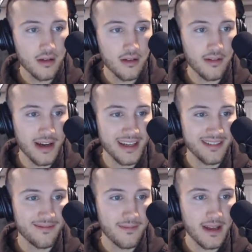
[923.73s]
Right,
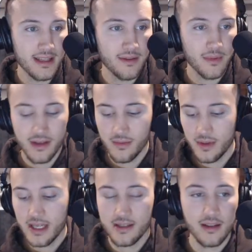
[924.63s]
and then we
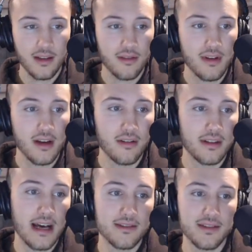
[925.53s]
get to like
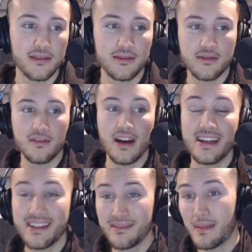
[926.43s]
300,000. Right,
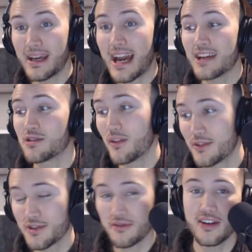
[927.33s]
my cash offer is
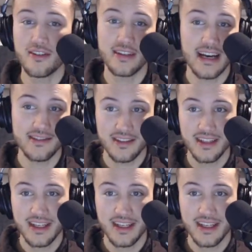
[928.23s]
300,000.